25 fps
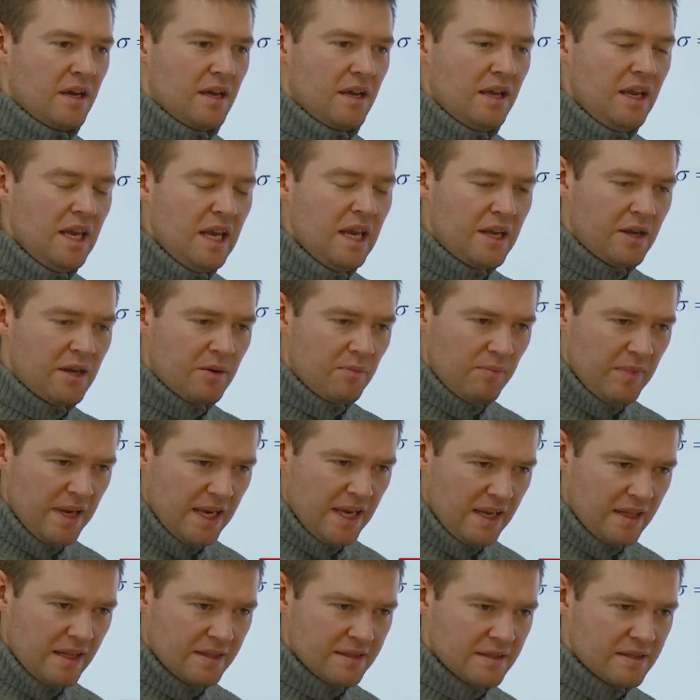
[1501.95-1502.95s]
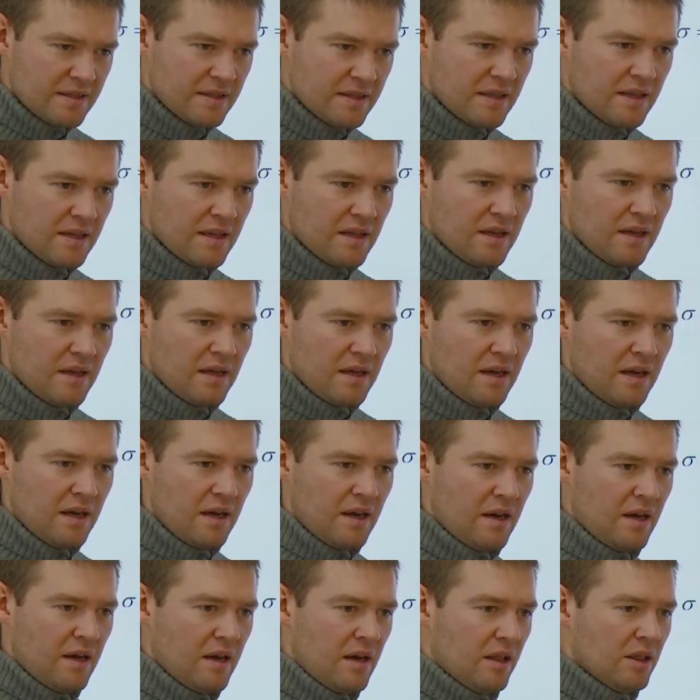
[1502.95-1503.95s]
It means
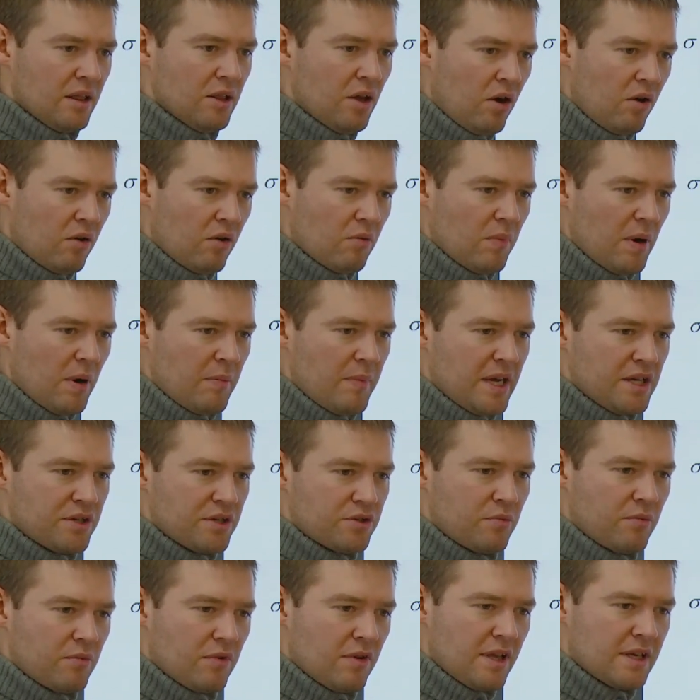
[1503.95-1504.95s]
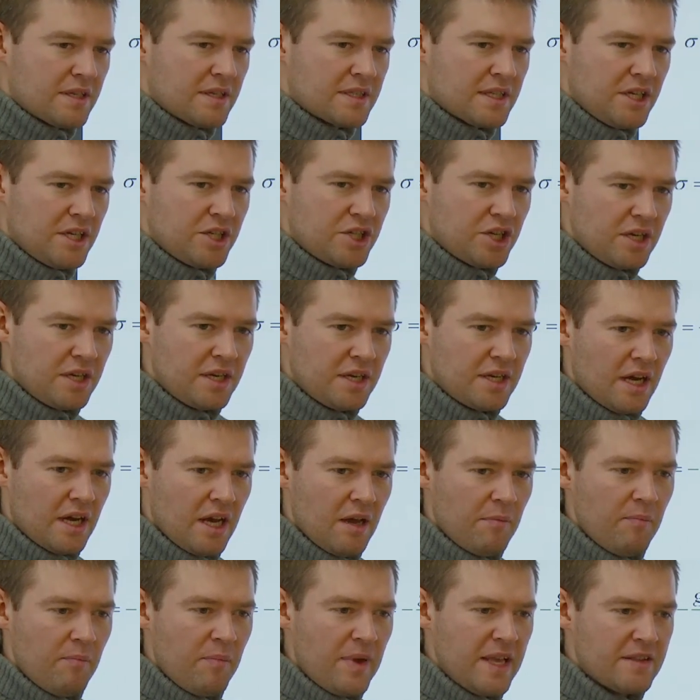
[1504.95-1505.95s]
long momentum relaxation
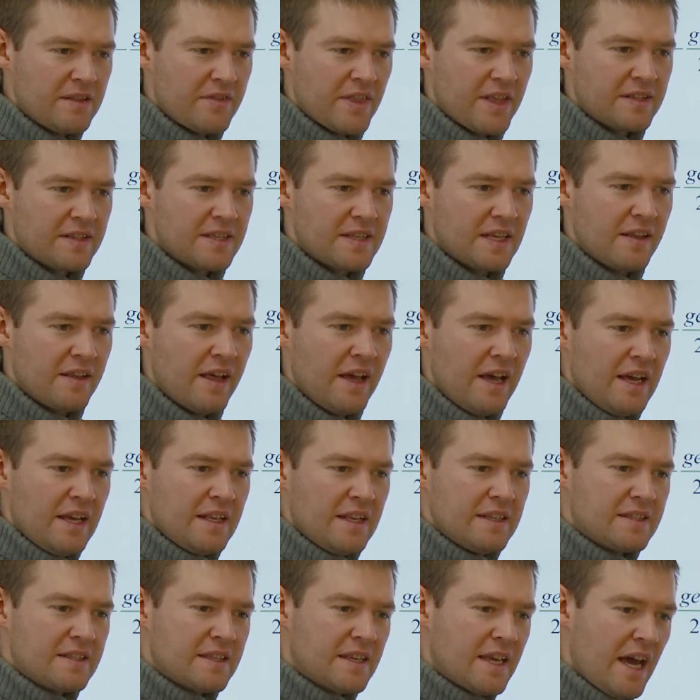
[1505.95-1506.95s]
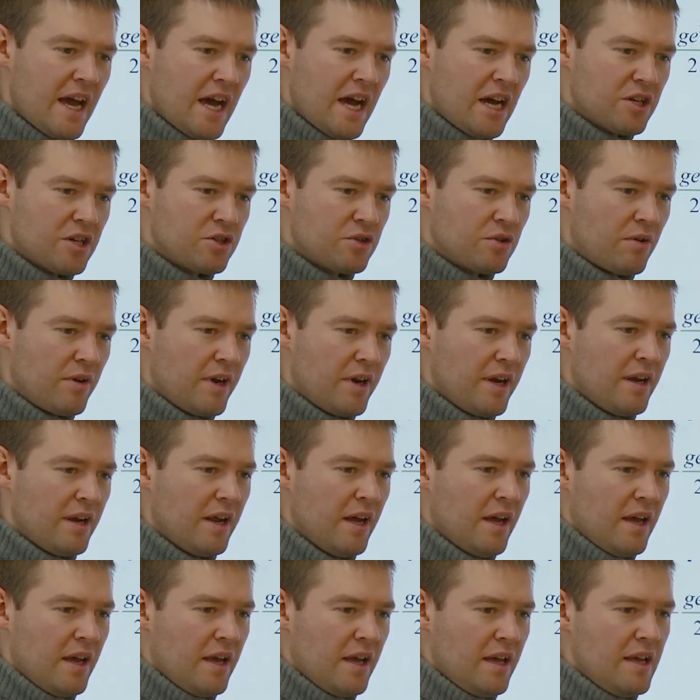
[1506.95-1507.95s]
time means that the scattering
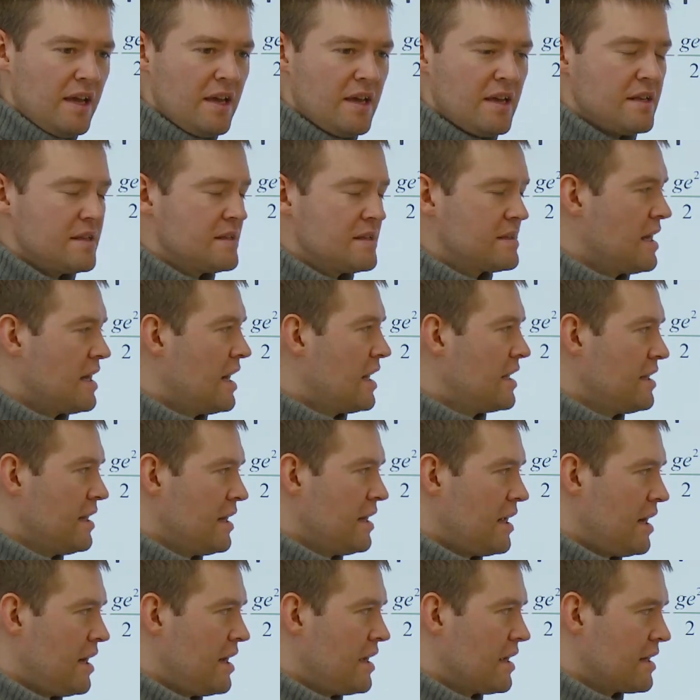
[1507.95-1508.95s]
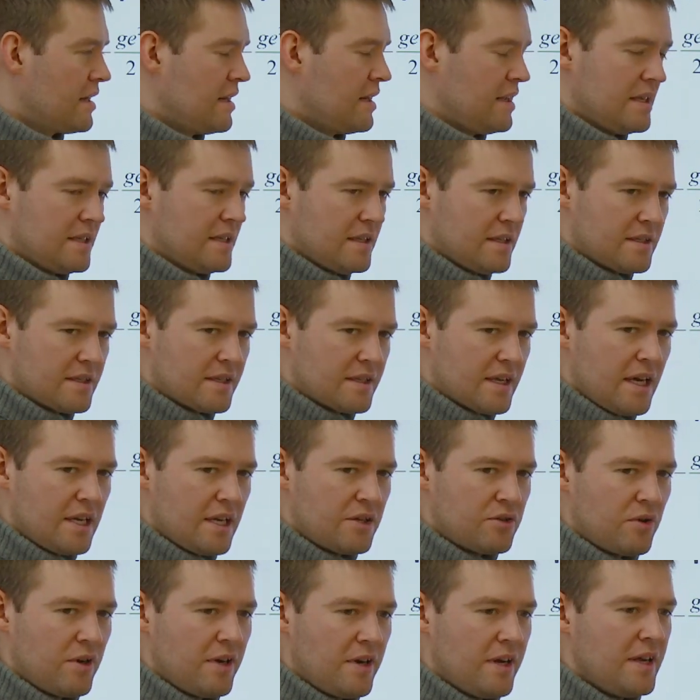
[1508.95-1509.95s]
is unlikely.
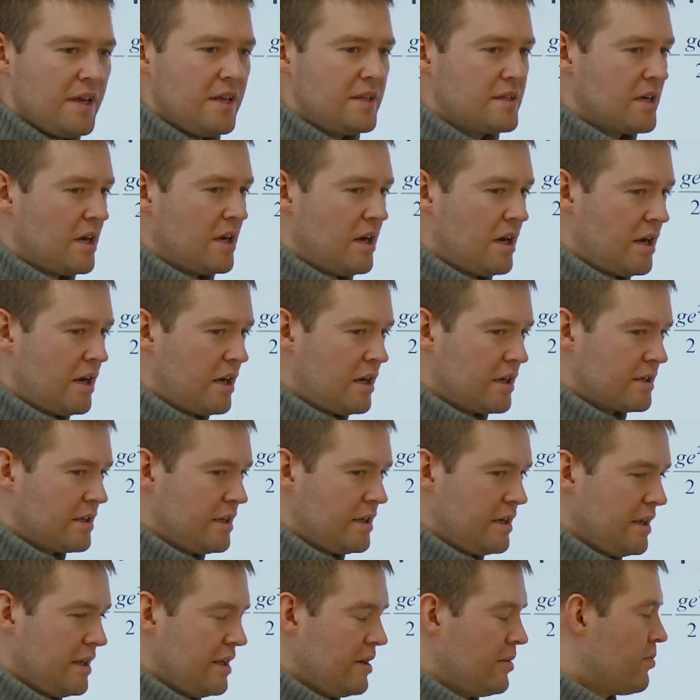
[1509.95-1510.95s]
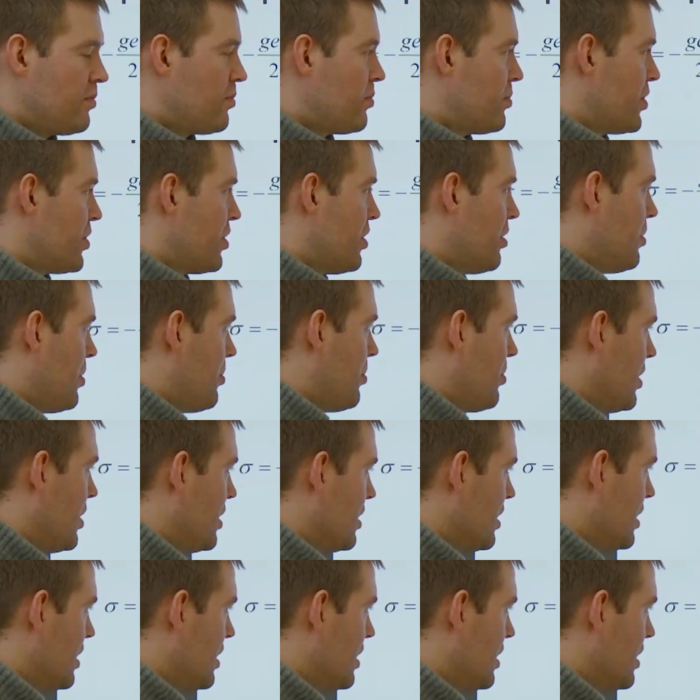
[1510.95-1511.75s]
Scattering is hardly probable.